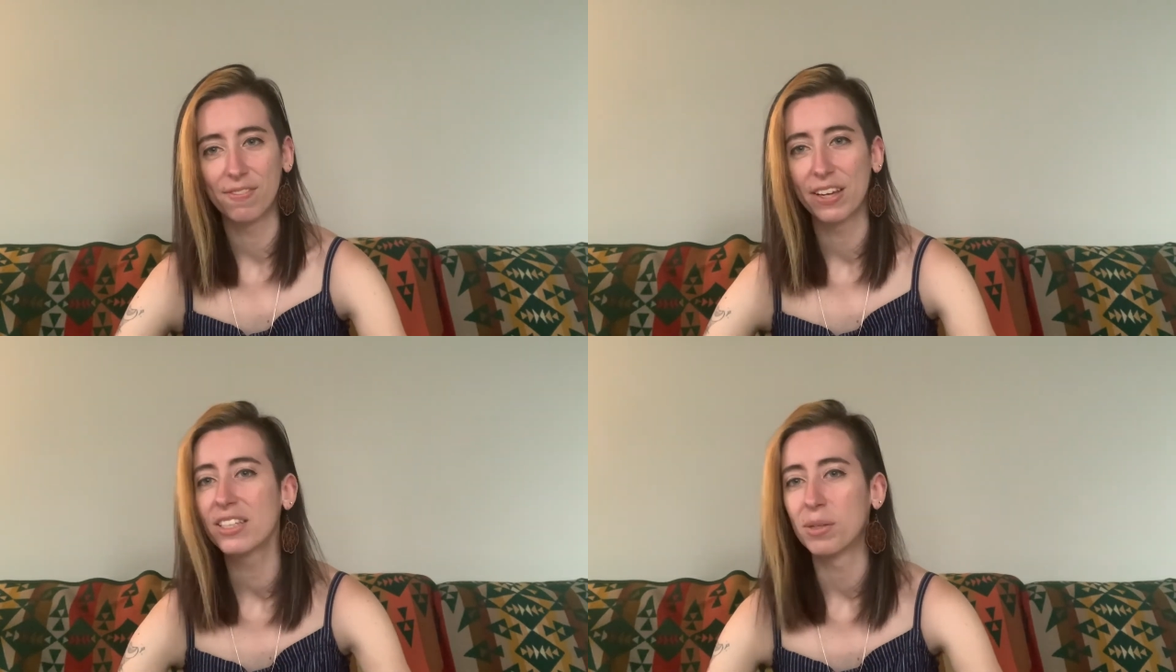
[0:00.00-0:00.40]

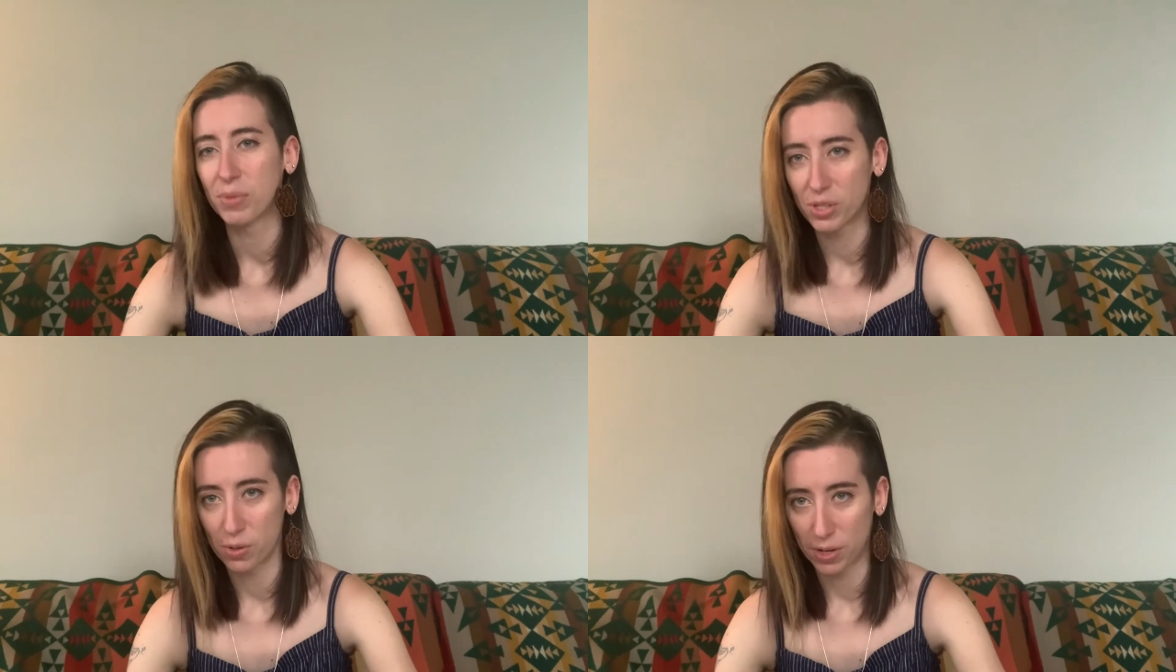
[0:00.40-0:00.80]
victim
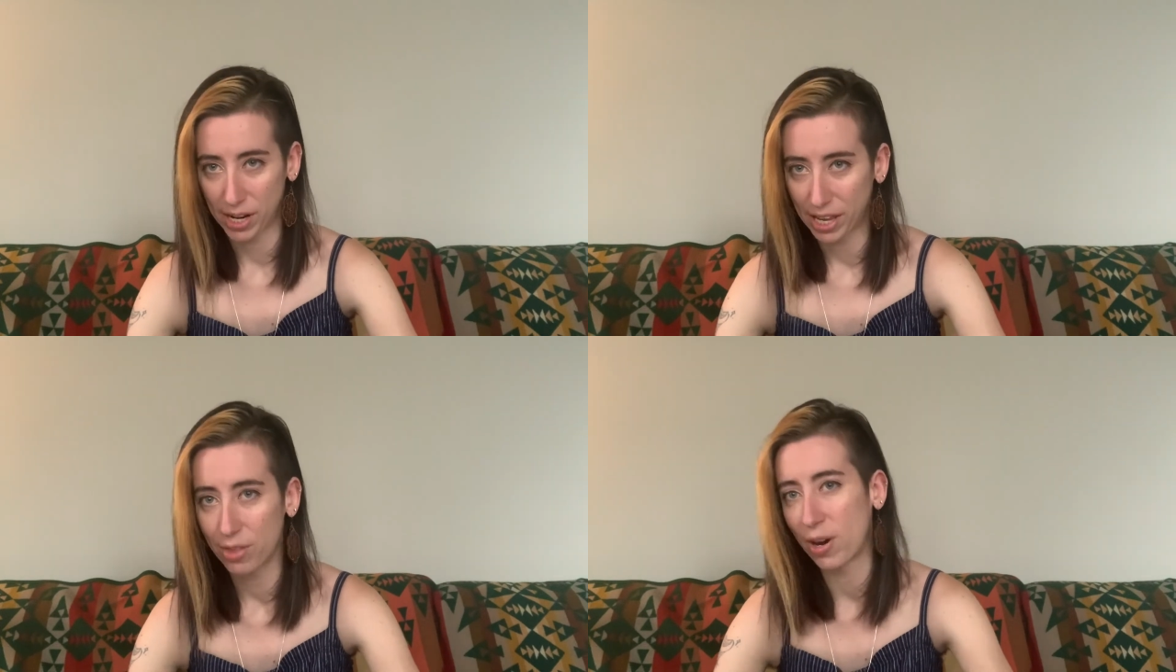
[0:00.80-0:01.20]

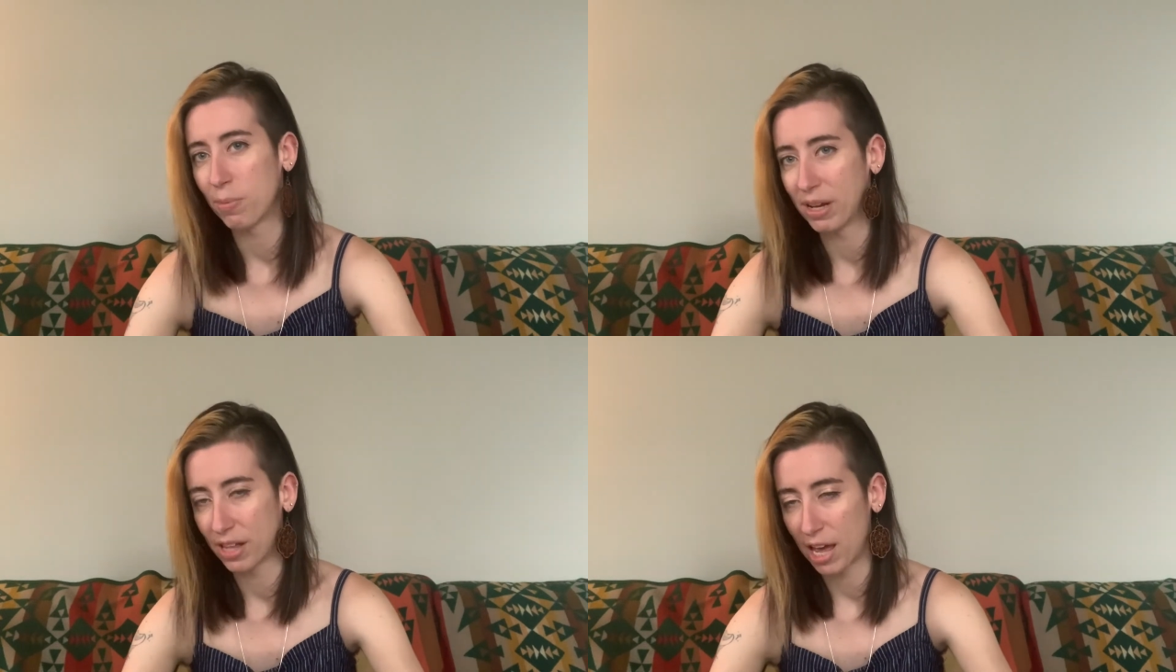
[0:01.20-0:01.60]
story throughout
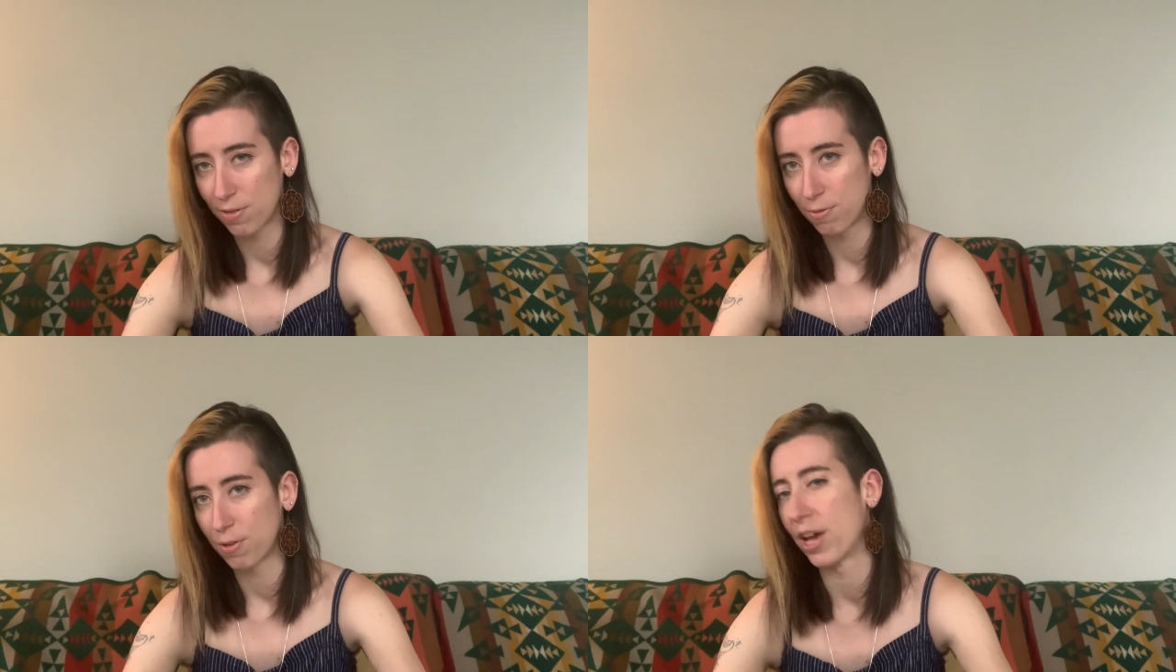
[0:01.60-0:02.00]
my life
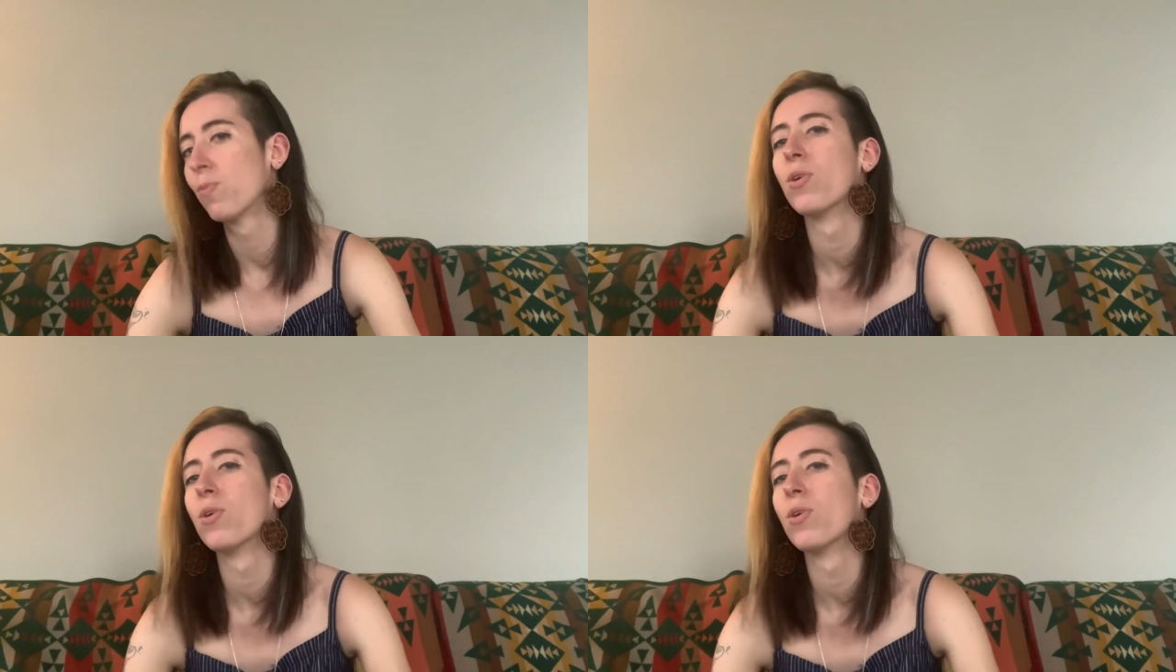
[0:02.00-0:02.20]
like,